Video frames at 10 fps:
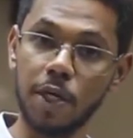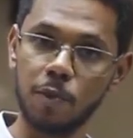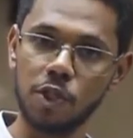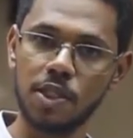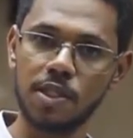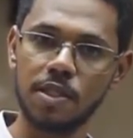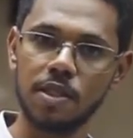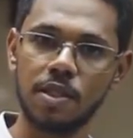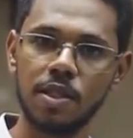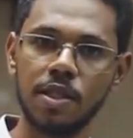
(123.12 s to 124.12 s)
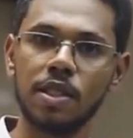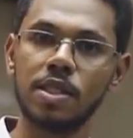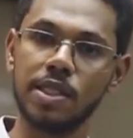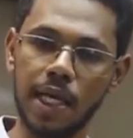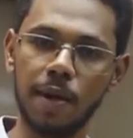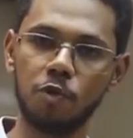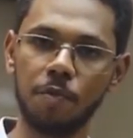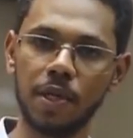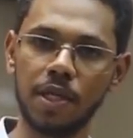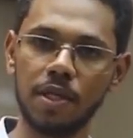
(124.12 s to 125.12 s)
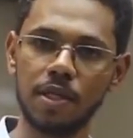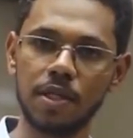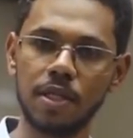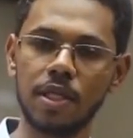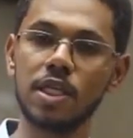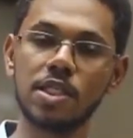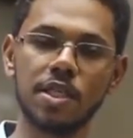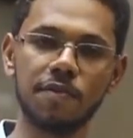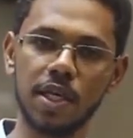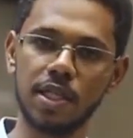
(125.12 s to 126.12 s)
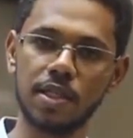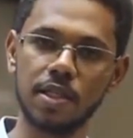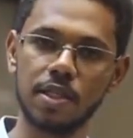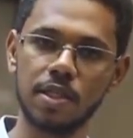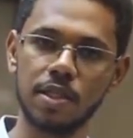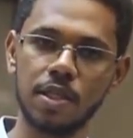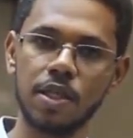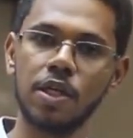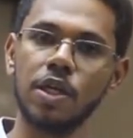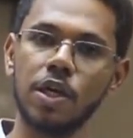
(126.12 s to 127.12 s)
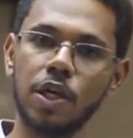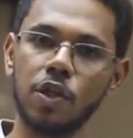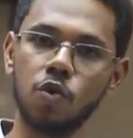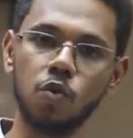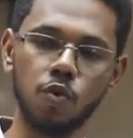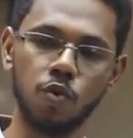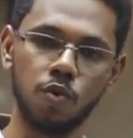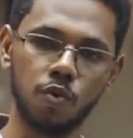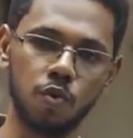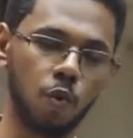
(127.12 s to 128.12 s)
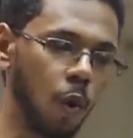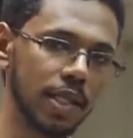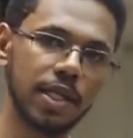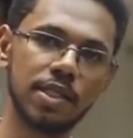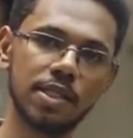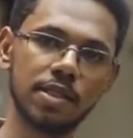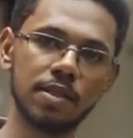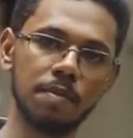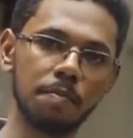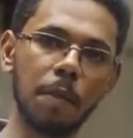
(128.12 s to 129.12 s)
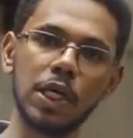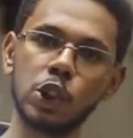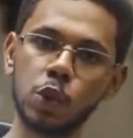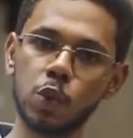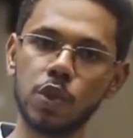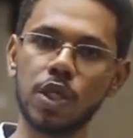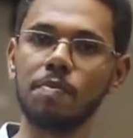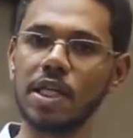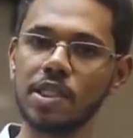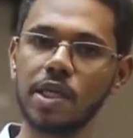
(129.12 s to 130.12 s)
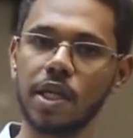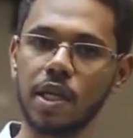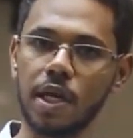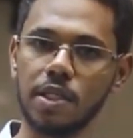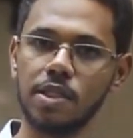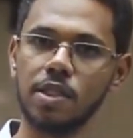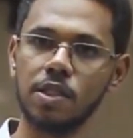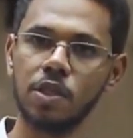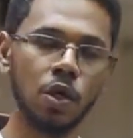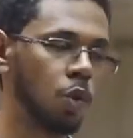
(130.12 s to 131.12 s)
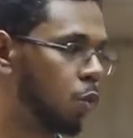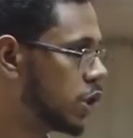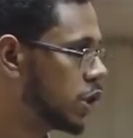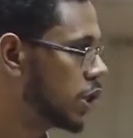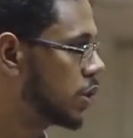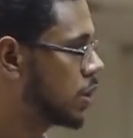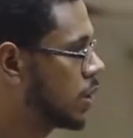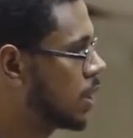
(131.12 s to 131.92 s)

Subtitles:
purposes, the abdomen is divided into quadrants by 2 imaginary lines, which